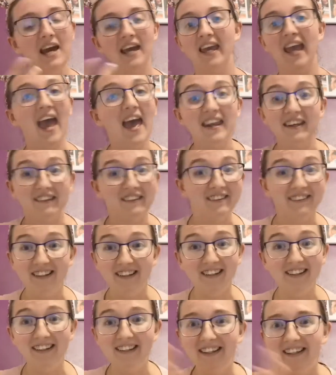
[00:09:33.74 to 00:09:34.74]
Again,
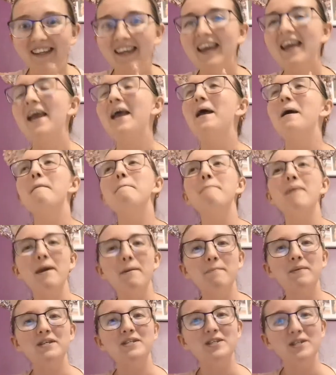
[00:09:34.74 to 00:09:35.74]

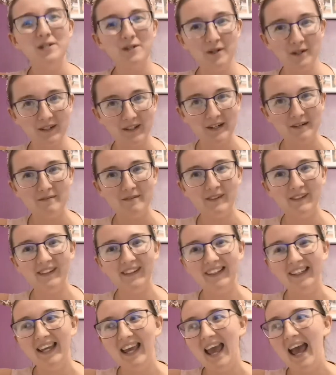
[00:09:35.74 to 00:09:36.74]
Pip is
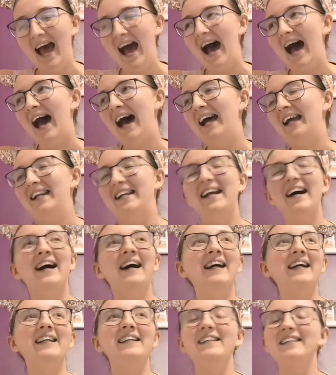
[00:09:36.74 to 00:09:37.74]
adorable. And
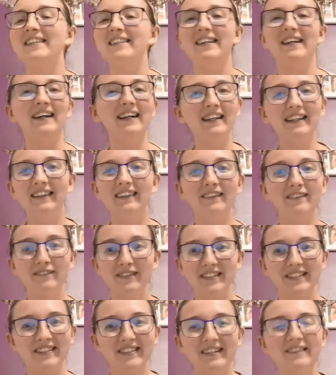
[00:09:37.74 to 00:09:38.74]
I love
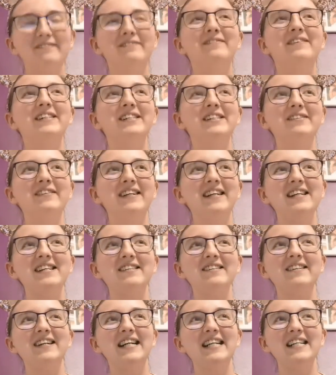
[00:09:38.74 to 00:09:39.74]
it so much when
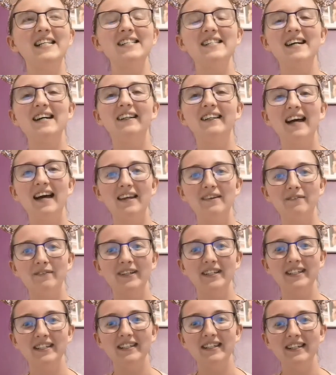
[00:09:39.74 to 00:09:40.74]
he's trying to tell
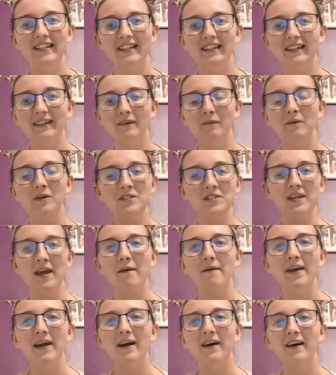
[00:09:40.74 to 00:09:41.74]
Edward what's
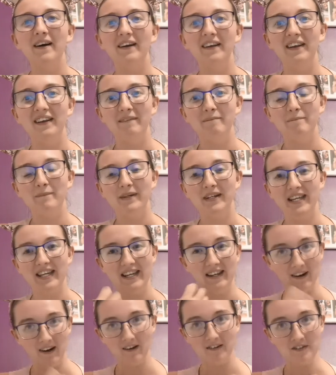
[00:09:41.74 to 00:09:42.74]
going on, but
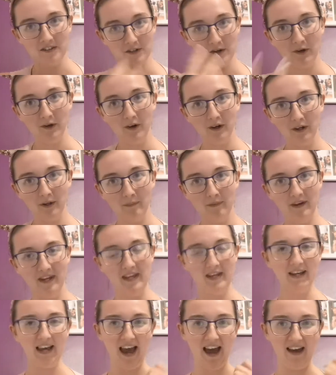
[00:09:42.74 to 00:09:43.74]
he can't talk, but
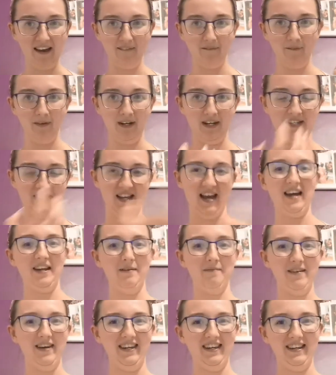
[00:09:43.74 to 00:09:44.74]
he can when he's
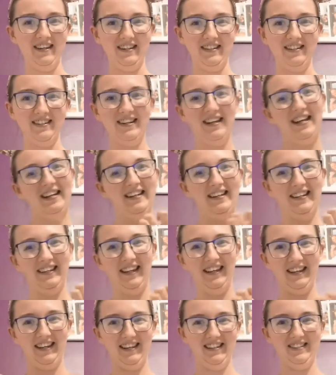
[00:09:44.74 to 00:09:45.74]
animated and
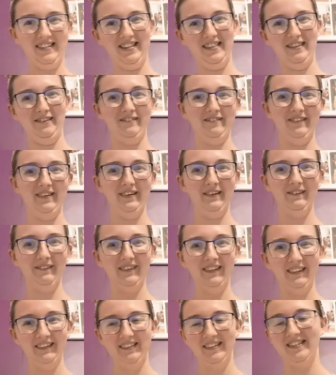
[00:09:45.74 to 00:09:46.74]
like he's in the real
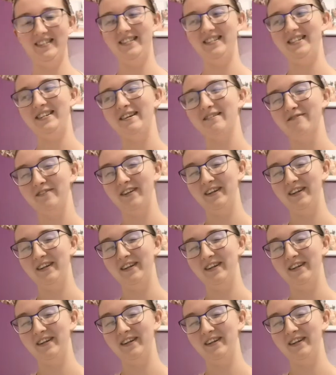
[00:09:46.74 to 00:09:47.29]
world and stuff.